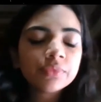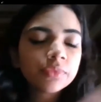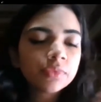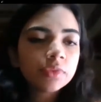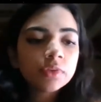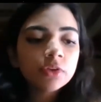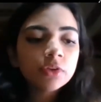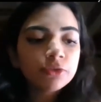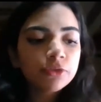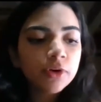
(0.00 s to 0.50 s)

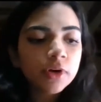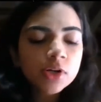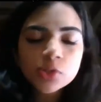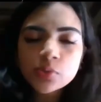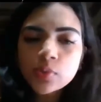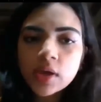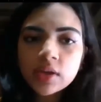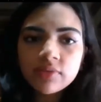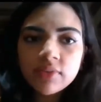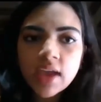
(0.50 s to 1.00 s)
the first
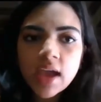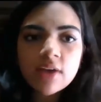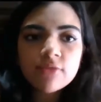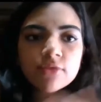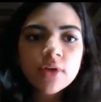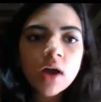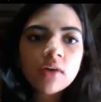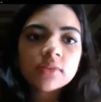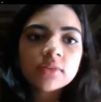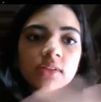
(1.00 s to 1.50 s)
one we have
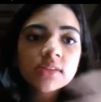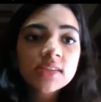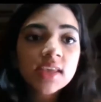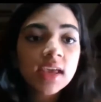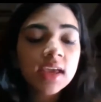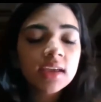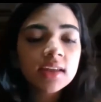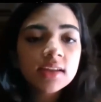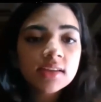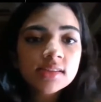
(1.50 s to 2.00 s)
covered.
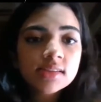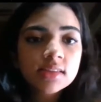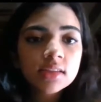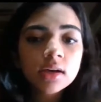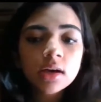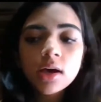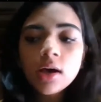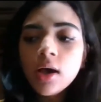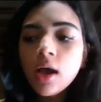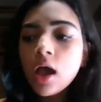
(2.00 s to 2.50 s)
Second is
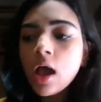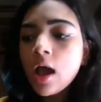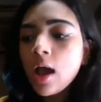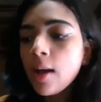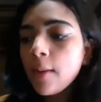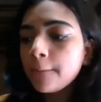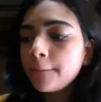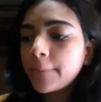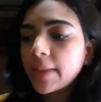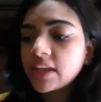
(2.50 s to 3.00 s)
the
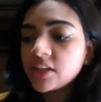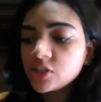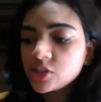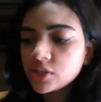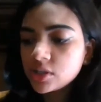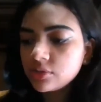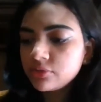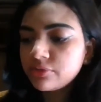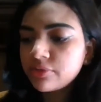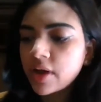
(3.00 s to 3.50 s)

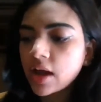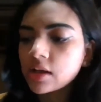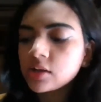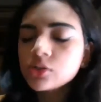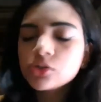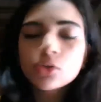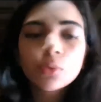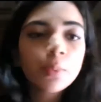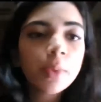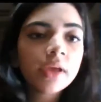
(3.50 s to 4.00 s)
pension fund.
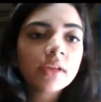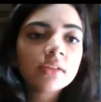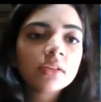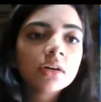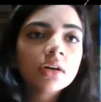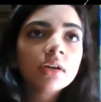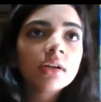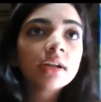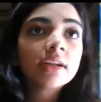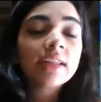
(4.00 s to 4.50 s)
So
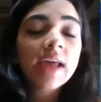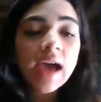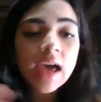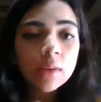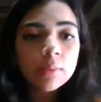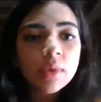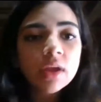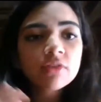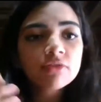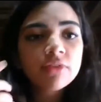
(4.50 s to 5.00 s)
the
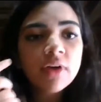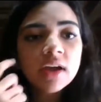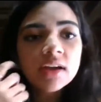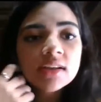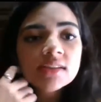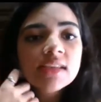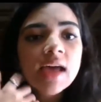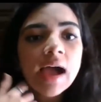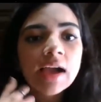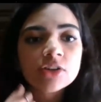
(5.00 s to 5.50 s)
retirement fund
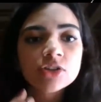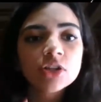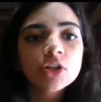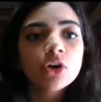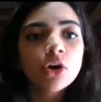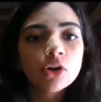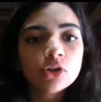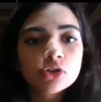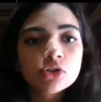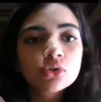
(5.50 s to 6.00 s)
is actually
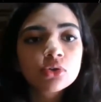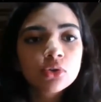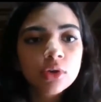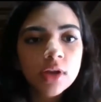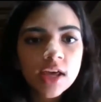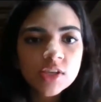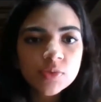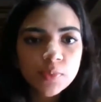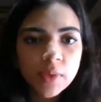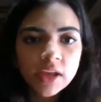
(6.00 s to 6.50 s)
also known
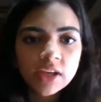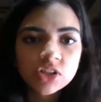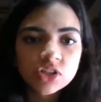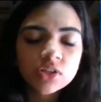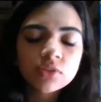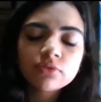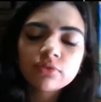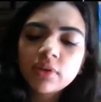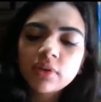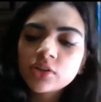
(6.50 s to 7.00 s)
as
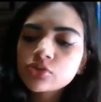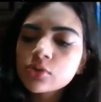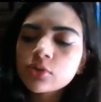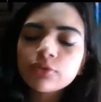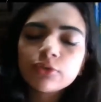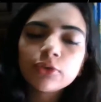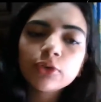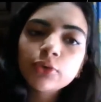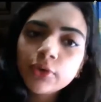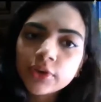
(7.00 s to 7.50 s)
pension fund. So
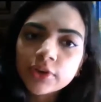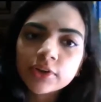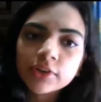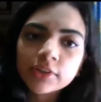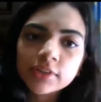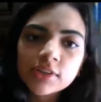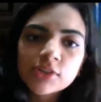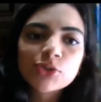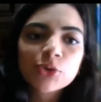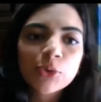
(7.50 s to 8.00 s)
if you hear
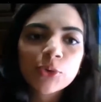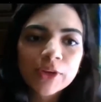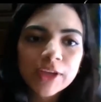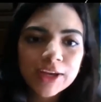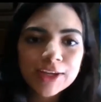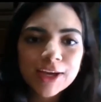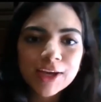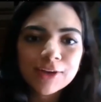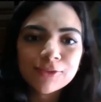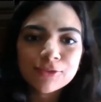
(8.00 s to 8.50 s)
this, don't
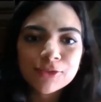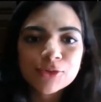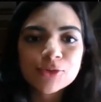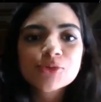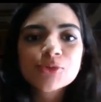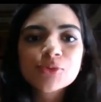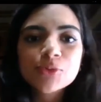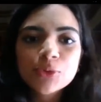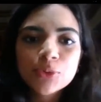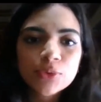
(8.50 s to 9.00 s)
get
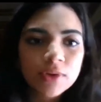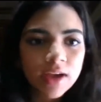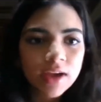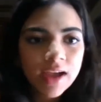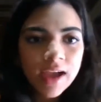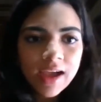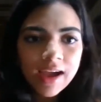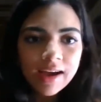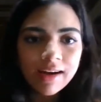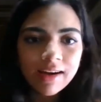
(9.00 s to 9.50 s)
confused. You
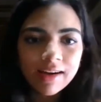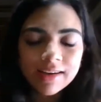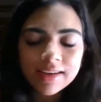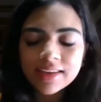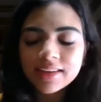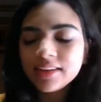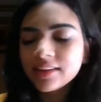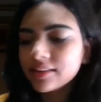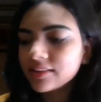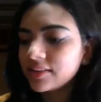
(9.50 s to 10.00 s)

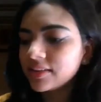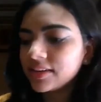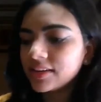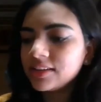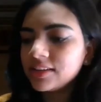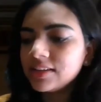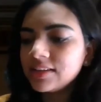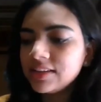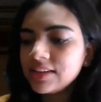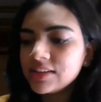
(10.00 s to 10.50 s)
can hear it
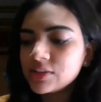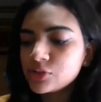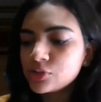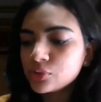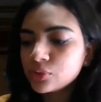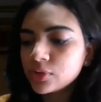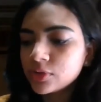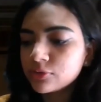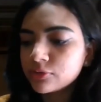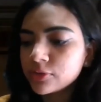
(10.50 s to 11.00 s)
in these
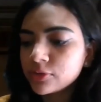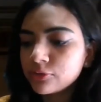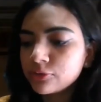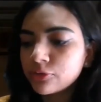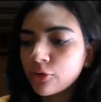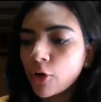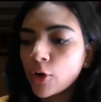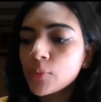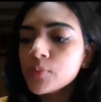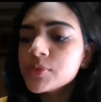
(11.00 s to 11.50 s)
two different
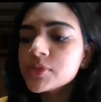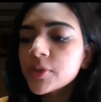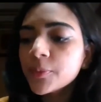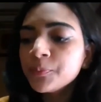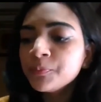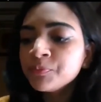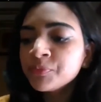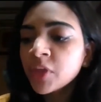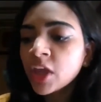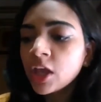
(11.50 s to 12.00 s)

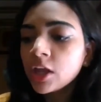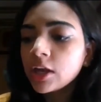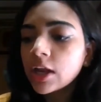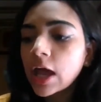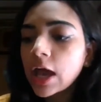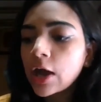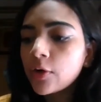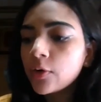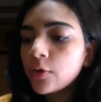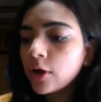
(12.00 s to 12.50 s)
forms.
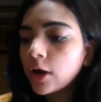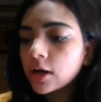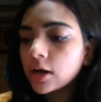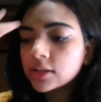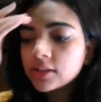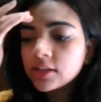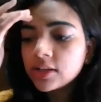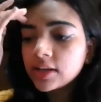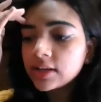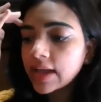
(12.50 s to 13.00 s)
Now,
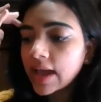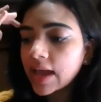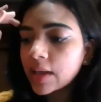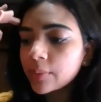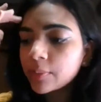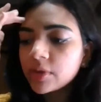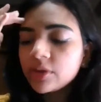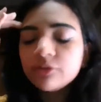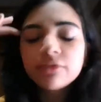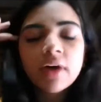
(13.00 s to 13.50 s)
the
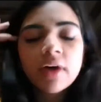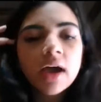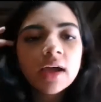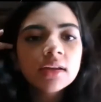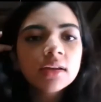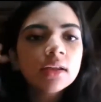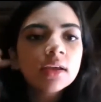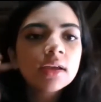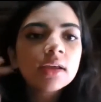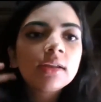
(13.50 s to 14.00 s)
retirement
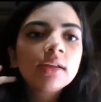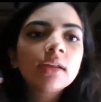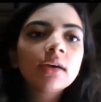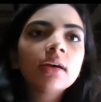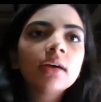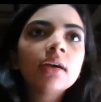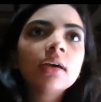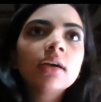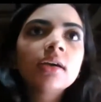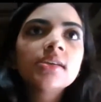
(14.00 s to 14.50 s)
fund, it
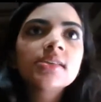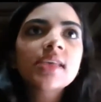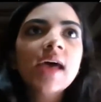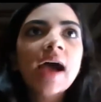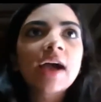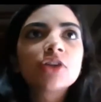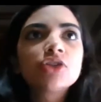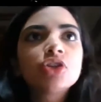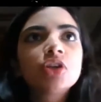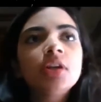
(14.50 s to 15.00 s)
is
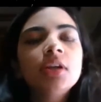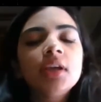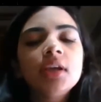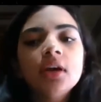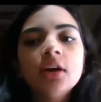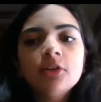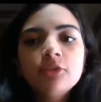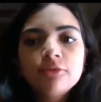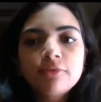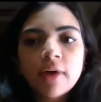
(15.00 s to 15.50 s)
actually
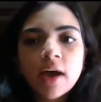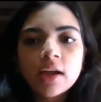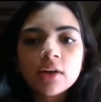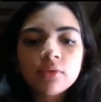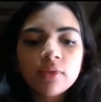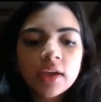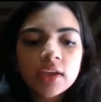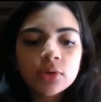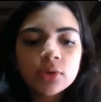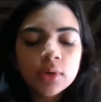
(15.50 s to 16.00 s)
a fund
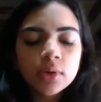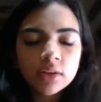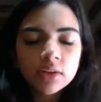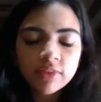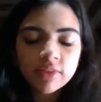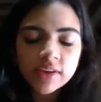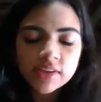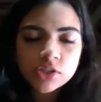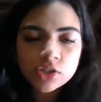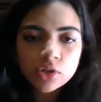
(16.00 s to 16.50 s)
where you
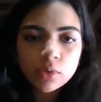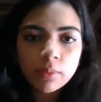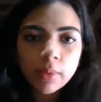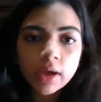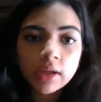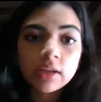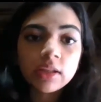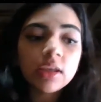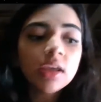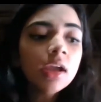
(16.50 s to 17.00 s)
invest your
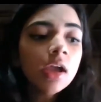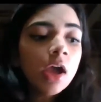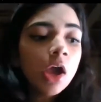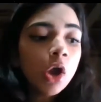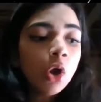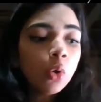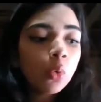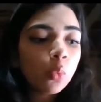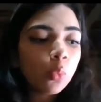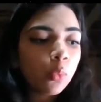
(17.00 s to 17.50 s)
money,
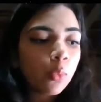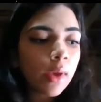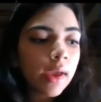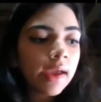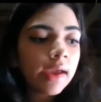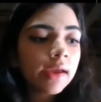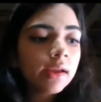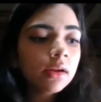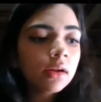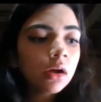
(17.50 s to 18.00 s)

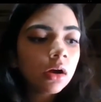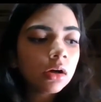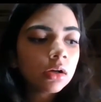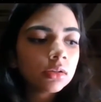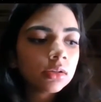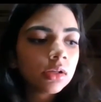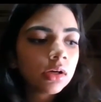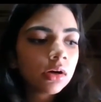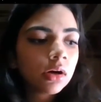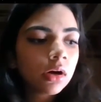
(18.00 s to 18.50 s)
where
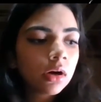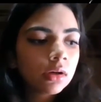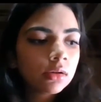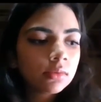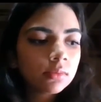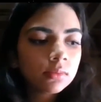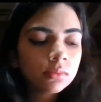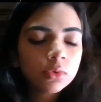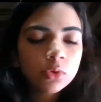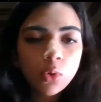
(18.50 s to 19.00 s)
the
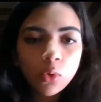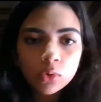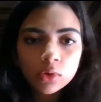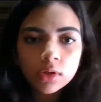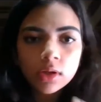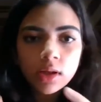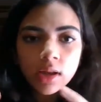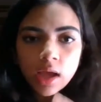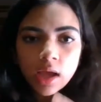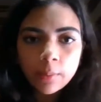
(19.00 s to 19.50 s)

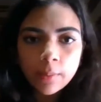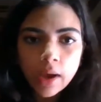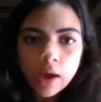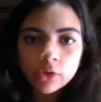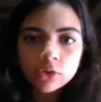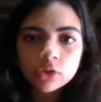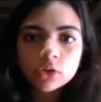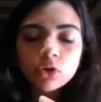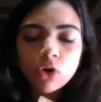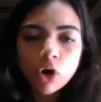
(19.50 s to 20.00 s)
total
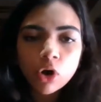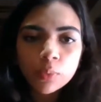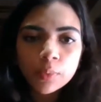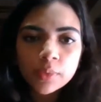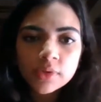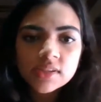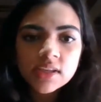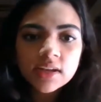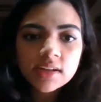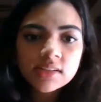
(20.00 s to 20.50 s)
amount, the
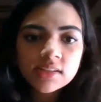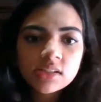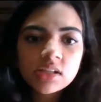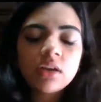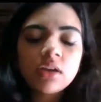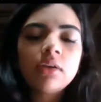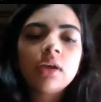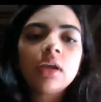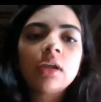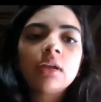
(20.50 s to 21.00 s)
corpus that is
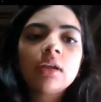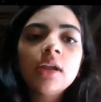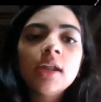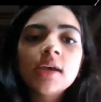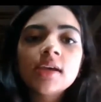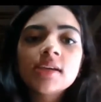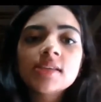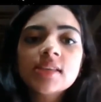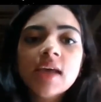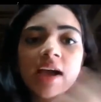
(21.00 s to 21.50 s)
generated,
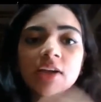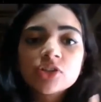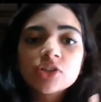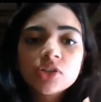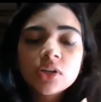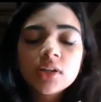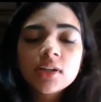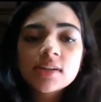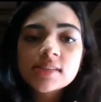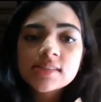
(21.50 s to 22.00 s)
is
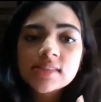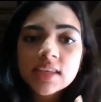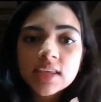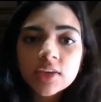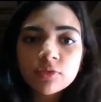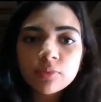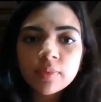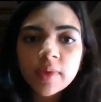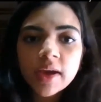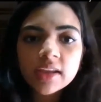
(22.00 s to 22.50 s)
actually
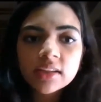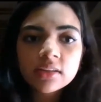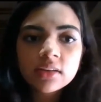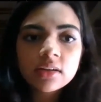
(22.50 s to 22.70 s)
received by the